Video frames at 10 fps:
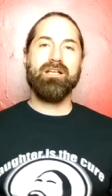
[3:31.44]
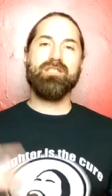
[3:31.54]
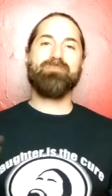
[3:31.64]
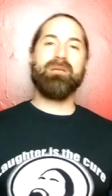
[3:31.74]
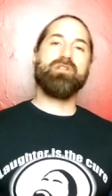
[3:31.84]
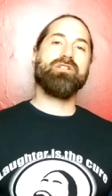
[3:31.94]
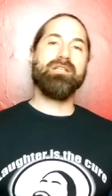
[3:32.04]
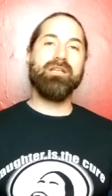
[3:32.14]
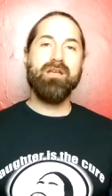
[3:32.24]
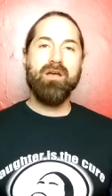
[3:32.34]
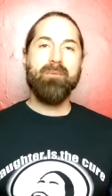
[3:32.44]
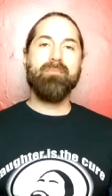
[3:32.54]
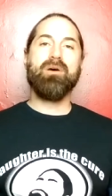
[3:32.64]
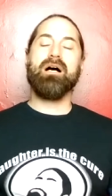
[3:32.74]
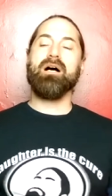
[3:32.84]
especially
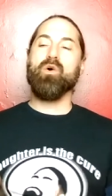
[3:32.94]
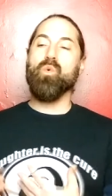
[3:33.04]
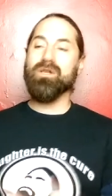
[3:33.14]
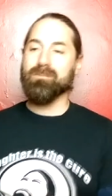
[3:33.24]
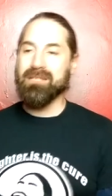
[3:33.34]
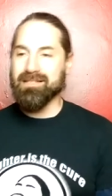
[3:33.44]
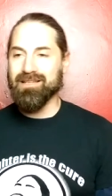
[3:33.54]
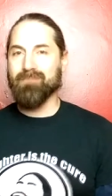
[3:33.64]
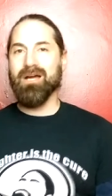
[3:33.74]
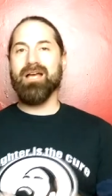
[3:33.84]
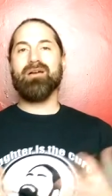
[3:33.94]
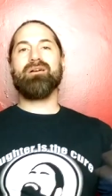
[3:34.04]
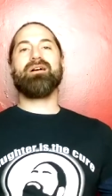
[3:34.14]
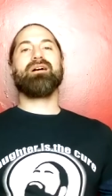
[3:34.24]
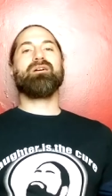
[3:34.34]
uh, what's being said by
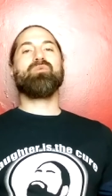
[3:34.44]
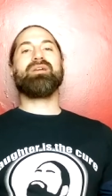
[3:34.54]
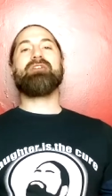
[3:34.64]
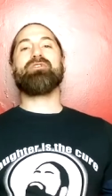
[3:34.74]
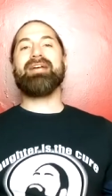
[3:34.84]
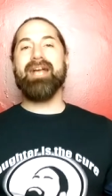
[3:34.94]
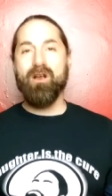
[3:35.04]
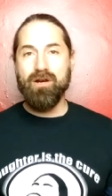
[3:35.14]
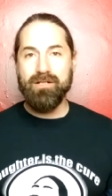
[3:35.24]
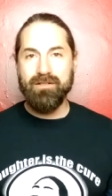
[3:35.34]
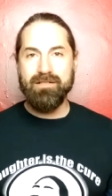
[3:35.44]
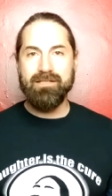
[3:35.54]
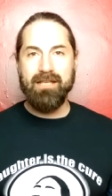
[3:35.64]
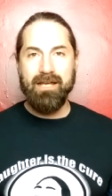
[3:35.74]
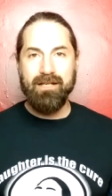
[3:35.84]
uh, whatever character is
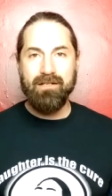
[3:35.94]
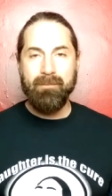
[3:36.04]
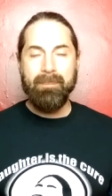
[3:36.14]
saying it,